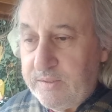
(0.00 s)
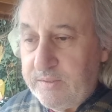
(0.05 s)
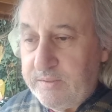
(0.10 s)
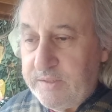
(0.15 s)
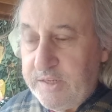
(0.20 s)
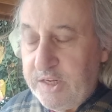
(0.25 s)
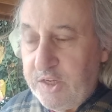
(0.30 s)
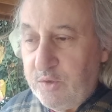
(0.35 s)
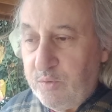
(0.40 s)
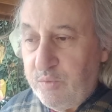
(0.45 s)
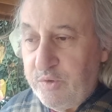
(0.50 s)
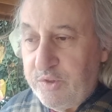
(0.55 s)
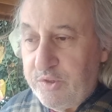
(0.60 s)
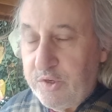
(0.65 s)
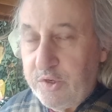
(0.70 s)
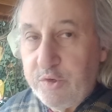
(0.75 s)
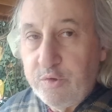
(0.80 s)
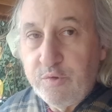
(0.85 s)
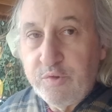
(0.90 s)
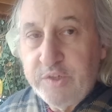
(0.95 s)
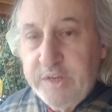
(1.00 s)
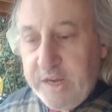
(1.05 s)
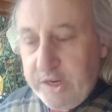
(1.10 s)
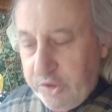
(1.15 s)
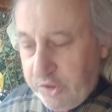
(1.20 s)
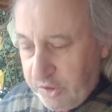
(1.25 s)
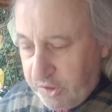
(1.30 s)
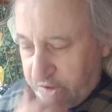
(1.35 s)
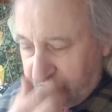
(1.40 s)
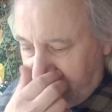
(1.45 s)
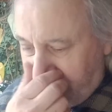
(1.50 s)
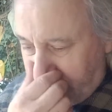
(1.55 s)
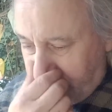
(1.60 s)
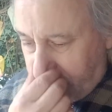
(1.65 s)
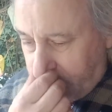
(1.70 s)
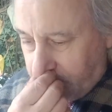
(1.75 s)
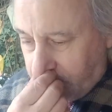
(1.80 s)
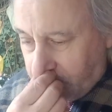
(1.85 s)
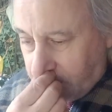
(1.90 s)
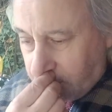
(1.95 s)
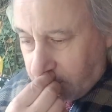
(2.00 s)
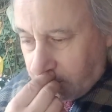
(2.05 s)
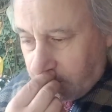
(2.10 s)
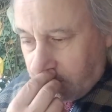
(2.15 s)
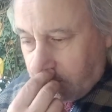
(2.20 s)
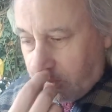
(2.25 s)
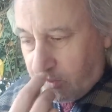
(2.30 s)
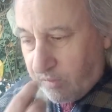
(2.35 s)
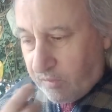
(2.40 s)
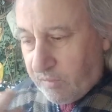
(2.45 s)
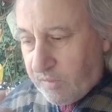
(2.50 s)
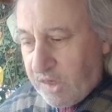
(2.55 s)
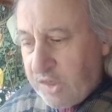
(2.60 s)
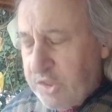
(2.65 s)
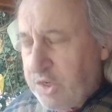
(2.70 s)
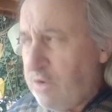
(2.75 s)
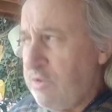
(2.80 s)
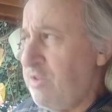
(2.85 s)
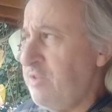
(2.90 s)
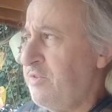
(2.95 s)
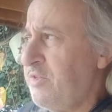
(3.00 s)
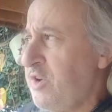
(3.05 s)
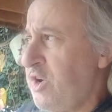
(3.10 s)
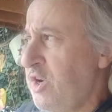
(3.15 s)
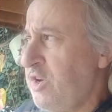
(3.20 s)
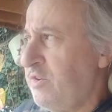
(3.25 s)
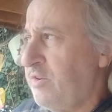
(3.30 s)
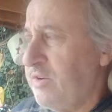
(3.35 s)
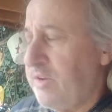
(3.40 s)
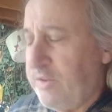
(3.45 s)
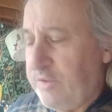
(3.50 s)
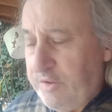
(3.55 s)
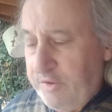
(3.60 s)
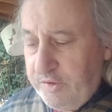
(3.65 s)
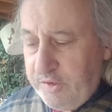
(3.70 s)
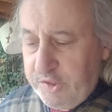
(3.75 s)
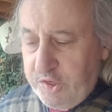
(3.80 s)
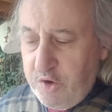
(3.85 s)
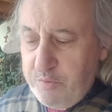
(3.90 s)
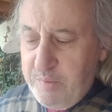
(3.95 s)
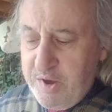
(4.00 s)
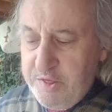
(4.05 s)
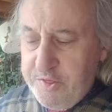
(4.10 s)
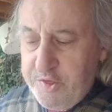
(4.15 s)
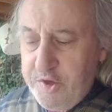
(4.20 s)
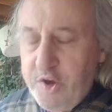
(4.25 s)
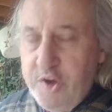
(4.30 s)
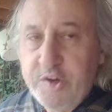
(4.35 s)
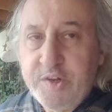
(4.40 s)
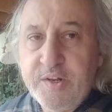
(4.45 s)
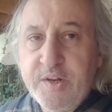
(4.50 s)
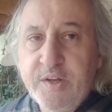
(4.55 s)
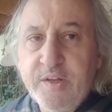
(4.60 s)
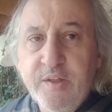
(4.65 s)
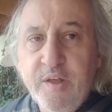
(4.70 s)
deal with the loose edges. So my third